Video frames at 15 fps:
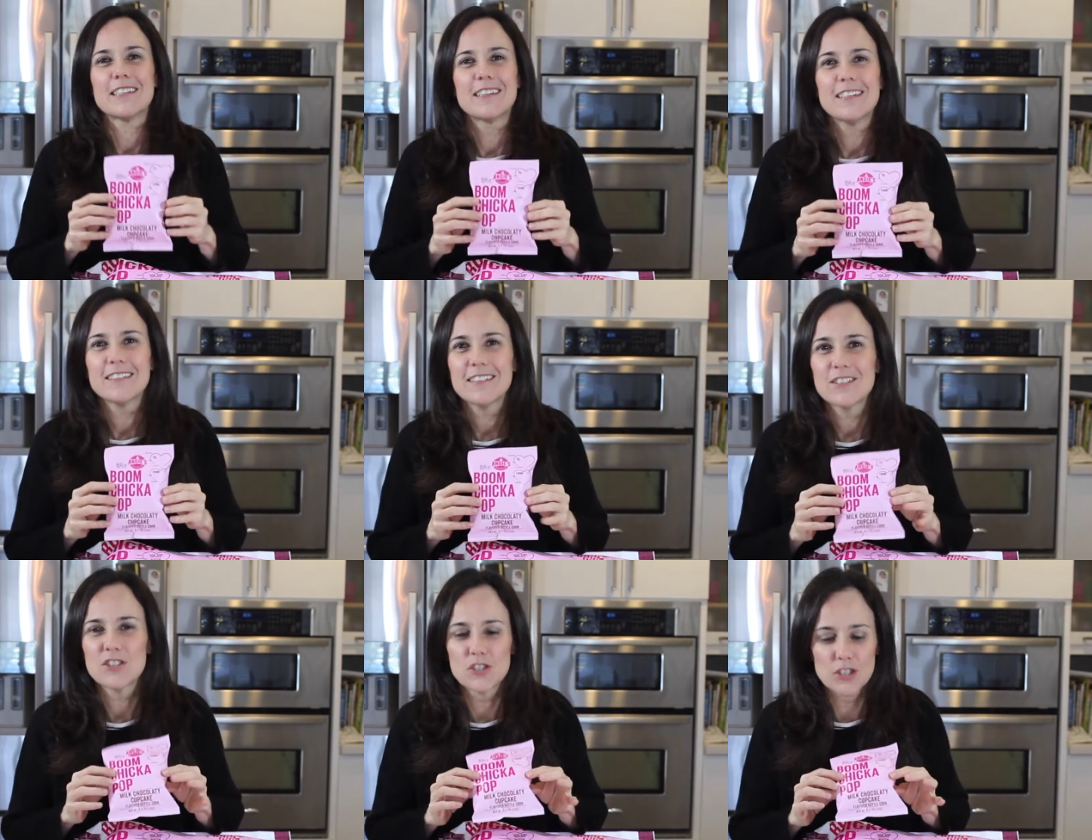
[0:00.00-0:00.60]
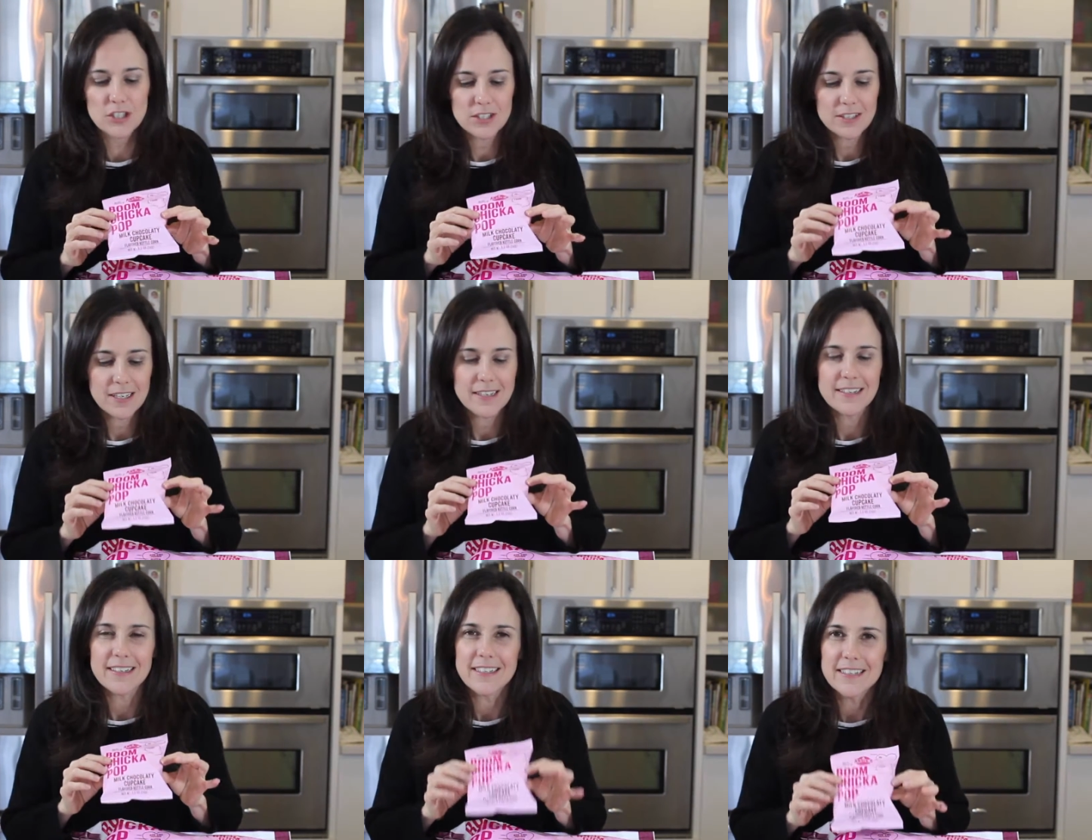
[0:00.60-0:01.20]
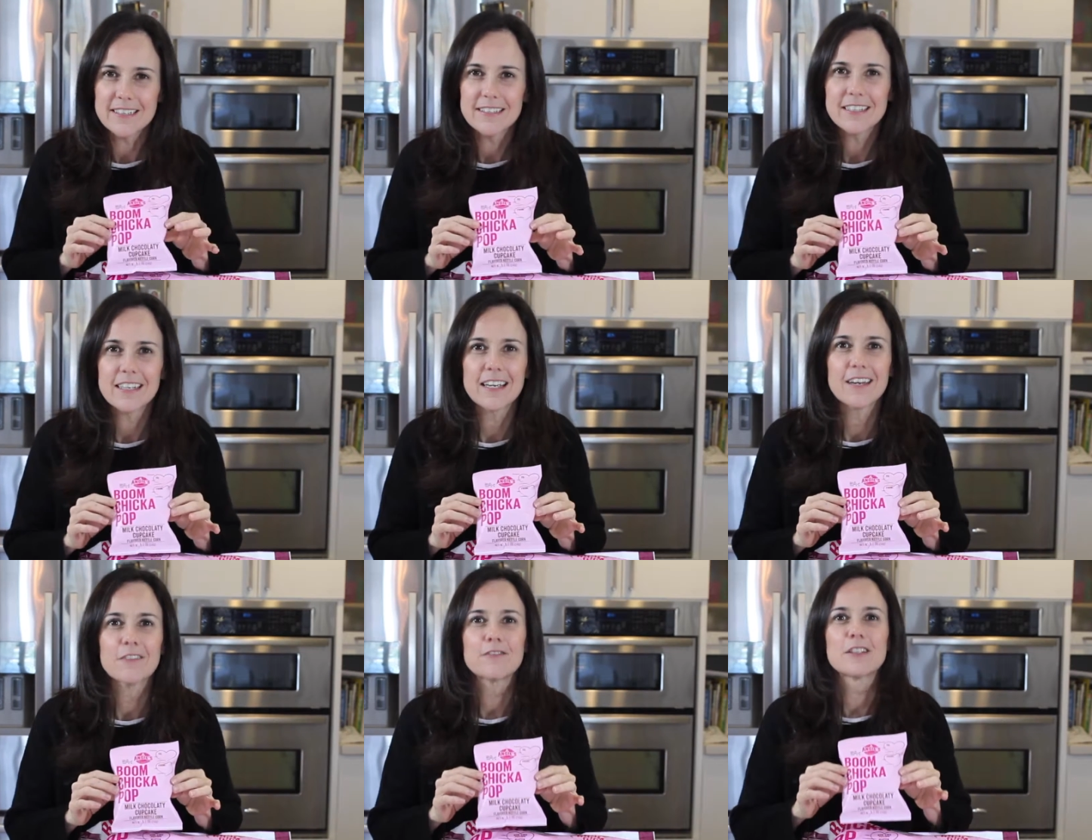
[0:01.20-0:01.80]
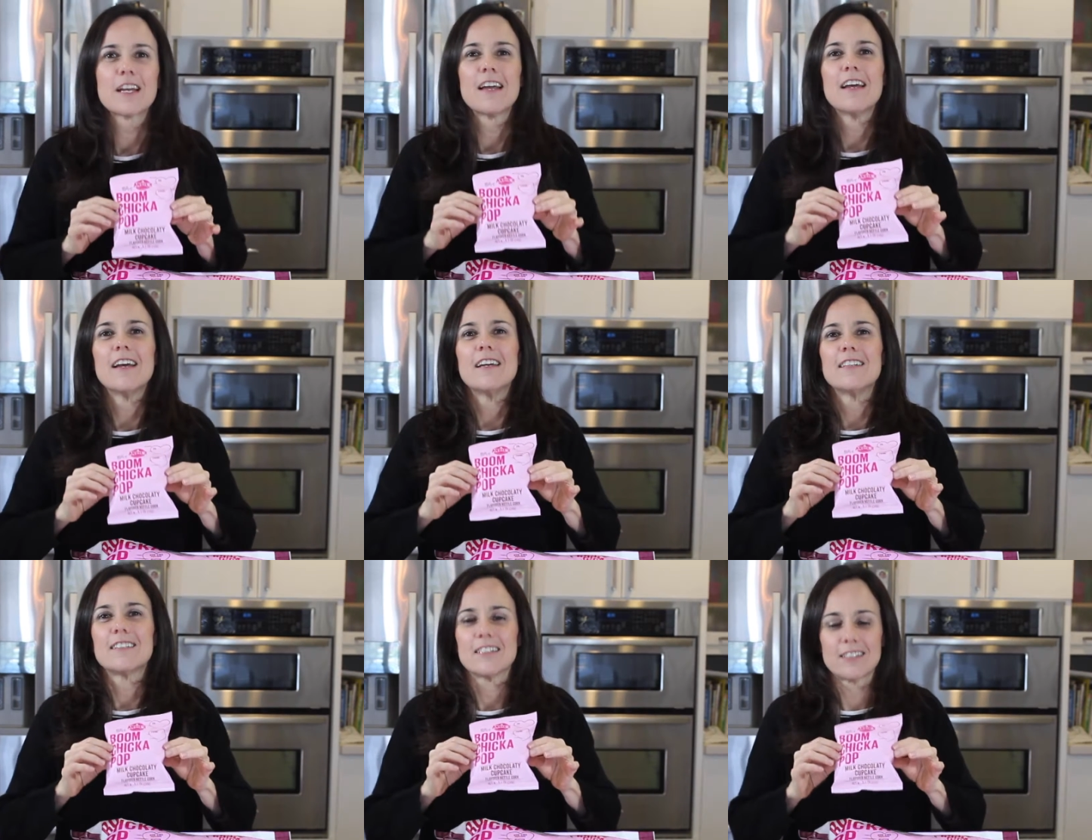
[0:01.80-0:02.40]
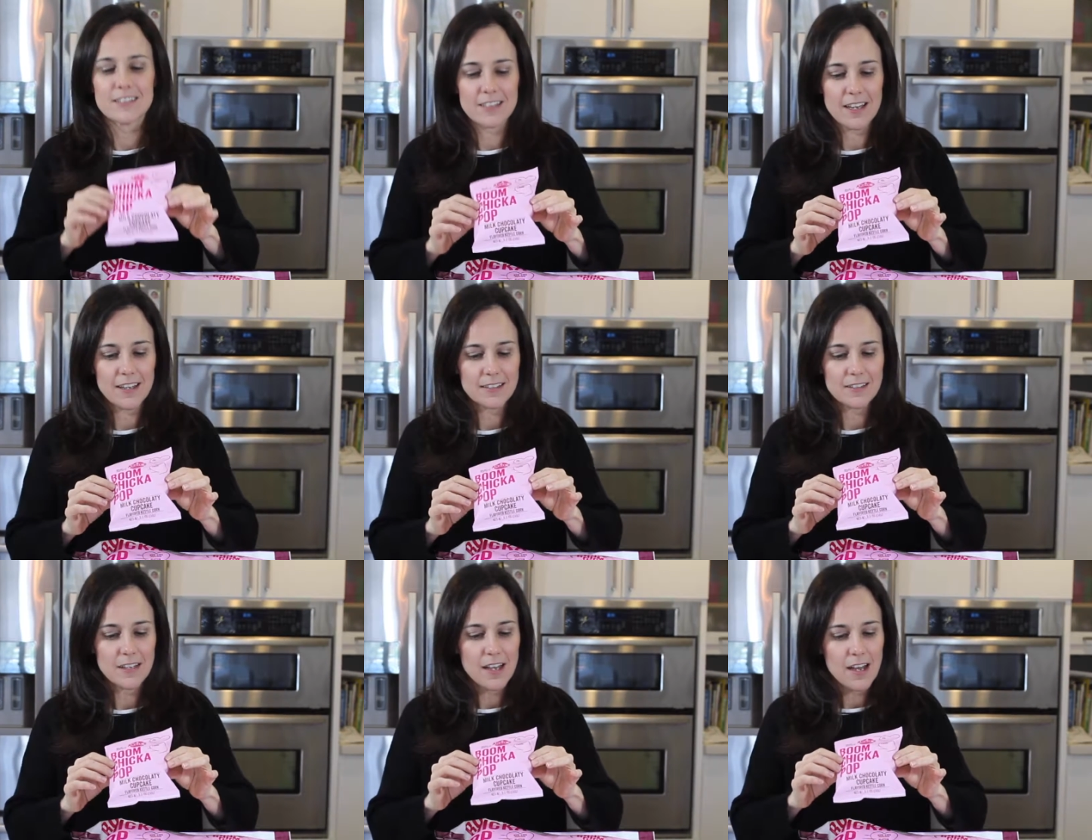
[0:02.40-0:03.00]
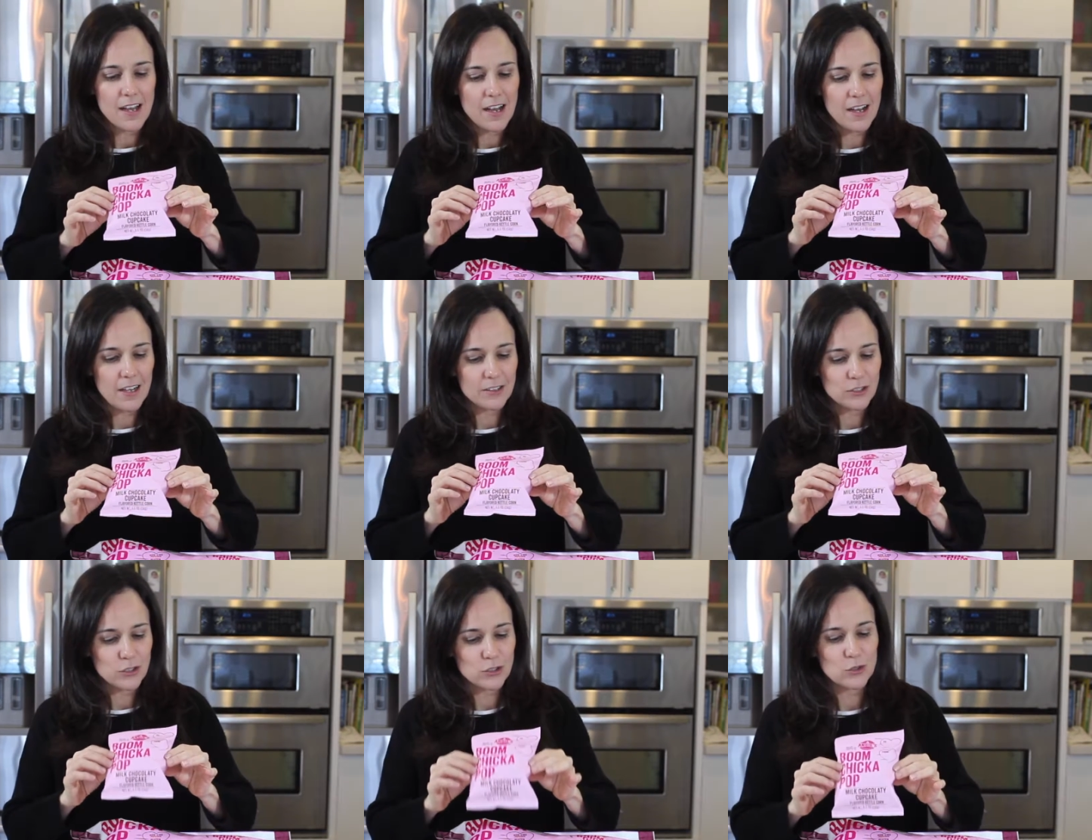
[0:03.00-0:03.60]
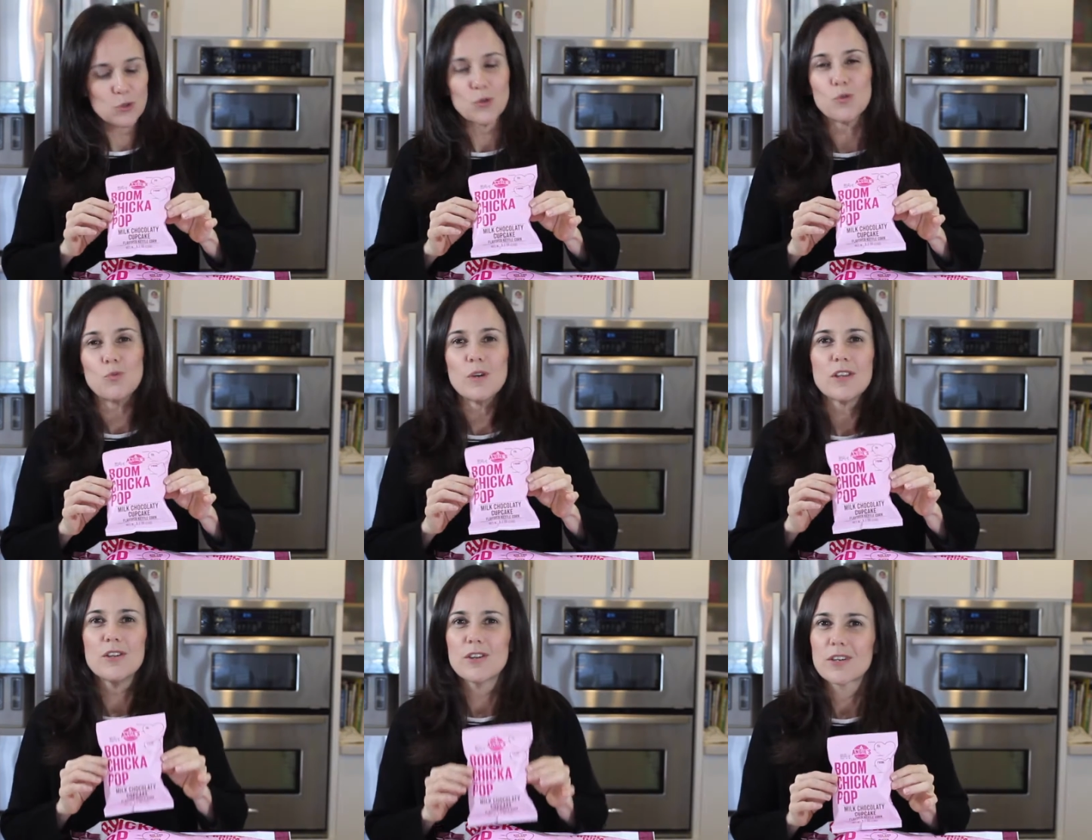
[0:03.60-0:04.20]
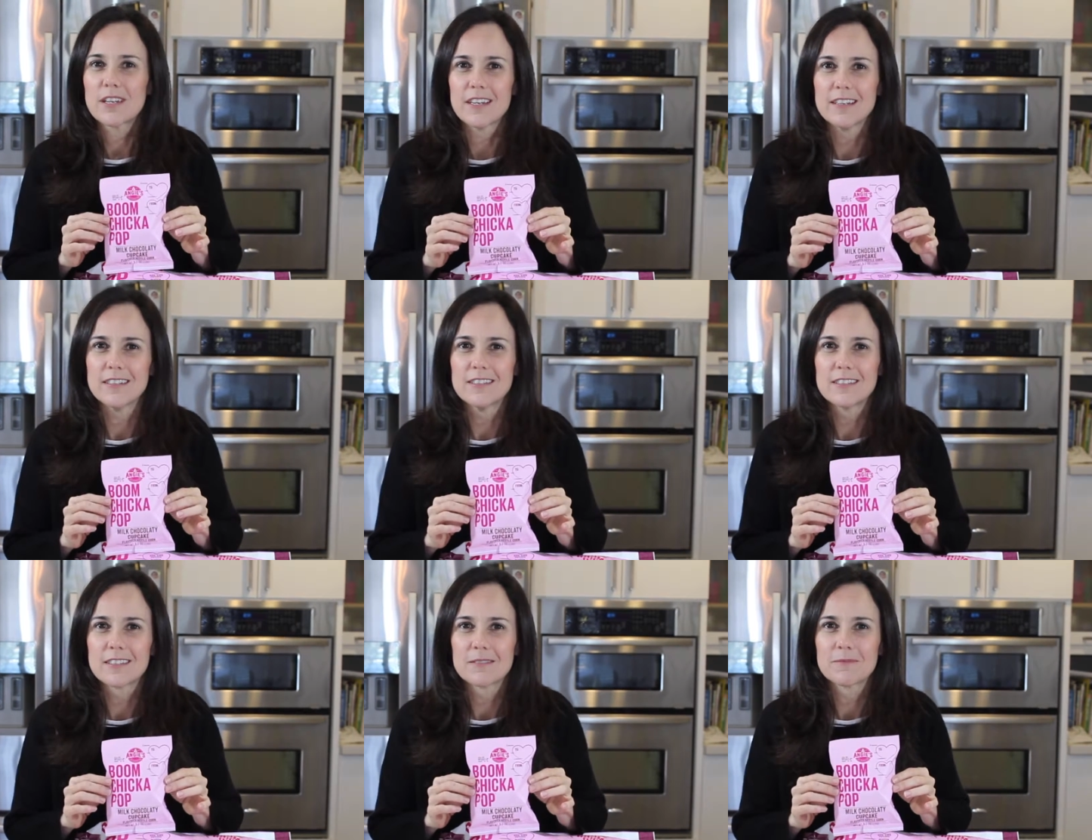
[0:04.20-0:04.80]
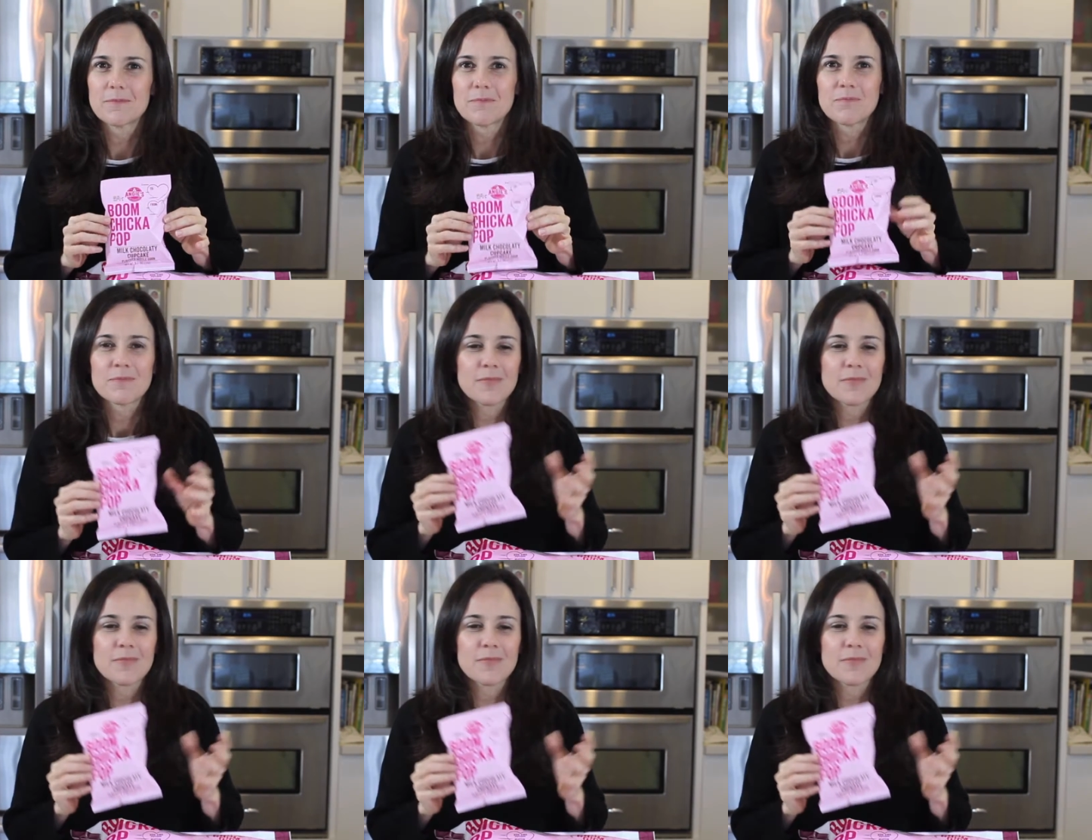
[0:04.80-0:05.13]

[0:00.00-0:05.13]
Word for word: This is just an easy gift to send uh, to school with your kids.